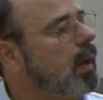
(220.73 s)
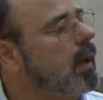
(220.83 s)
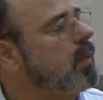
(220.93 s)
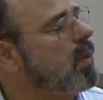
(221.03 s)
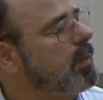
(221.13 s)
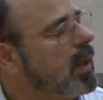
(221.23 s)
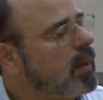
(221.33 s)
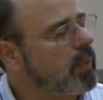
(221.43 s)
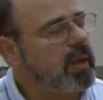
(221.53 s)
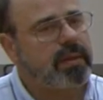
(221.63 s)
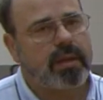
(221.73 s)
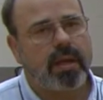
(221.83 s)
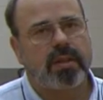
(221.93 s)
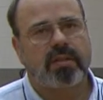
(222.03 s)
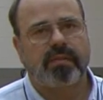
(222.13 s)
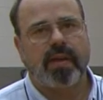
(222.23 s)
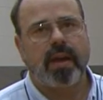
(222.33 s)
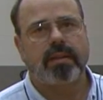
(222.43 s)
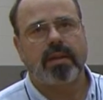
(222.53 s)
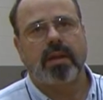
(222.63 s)
and you want to be able to read things and
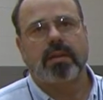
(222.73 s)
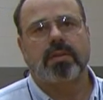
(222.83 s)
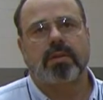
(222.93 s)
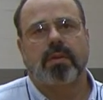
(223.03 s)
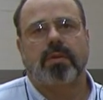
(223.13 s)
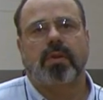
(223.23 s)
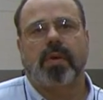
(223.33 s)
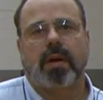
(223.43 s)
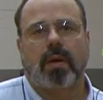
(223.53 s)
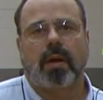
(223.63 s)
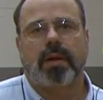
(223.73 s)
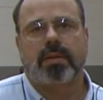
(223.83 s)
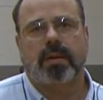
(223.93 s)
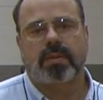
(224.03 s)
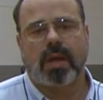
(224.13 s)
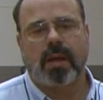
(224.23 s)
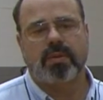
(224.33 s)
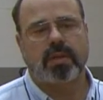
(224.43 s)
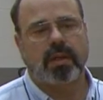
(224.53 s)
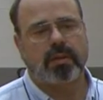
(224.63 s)
find things, so you go out early
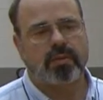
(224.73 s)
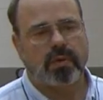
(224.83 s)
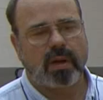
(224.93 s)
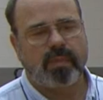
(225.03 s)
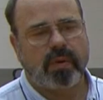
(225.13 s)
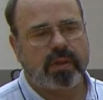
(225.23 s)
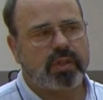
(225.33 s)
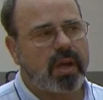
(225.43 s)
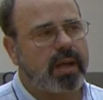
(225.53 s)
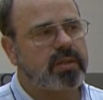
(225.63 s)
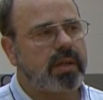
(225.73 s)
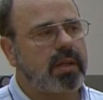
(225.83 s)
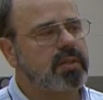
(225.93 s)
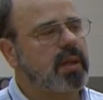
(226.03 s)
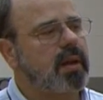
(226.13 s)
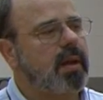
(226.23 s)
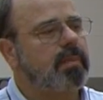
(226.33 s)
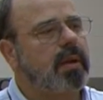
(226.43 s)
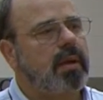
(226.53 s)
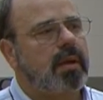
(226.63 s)
sometimes to get those early morning shots and get set
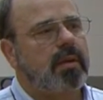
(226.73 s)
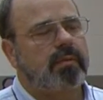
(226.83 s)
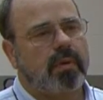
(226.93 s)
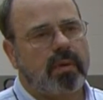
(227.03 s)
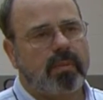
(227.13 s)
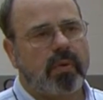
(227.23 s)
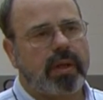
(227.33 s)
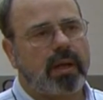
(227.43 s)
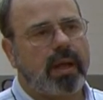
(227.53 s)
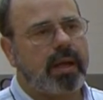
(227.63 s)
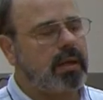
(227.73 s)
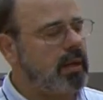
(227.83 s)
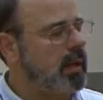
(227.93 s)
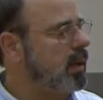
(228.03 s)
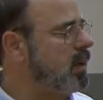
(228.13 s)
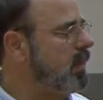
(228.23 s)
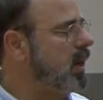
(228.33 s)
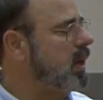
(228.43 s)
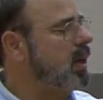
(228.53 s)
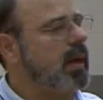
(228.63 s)
up for the morning light. You
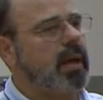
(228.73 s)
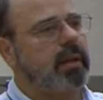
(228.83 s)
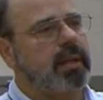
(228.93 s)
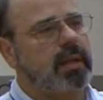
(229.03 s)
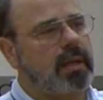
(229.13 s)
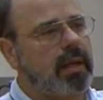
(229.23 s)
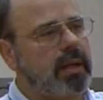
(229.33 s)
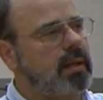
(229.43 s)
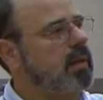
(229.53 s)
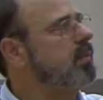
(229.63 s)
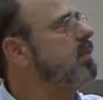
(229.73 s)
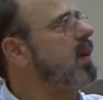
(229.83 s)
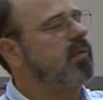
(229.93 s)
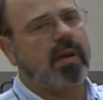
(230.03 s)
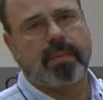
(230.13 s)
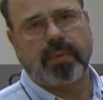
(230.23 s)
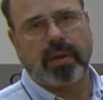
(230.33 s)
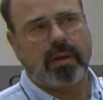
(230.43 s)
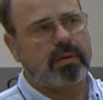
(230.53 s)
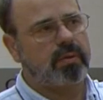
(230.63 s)
may need an LED light, and I've
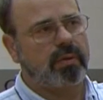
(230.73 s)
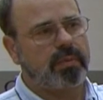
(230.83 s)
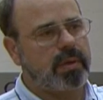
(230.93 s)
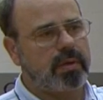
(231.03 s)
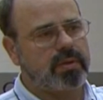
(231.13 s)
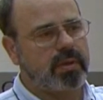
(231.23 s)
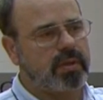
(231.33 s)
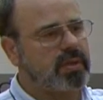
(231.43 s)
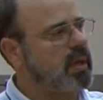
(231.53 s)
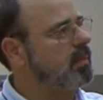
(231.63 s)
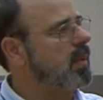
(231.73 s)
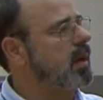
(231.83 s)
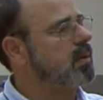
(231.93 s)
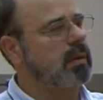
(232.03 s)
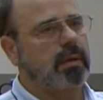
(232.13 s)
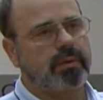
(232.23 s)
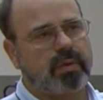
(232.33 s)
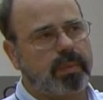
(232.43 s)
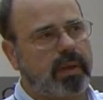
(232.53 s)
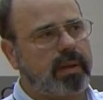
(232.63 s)
operated 2 or 3 years on the same little
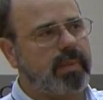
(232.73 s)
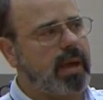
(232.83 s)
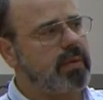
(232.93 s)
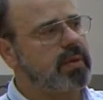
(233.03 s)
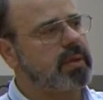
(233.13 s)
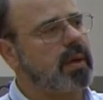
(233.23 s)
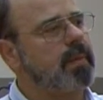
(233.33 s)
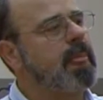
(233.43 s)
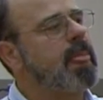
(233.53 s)
AAA batteries here.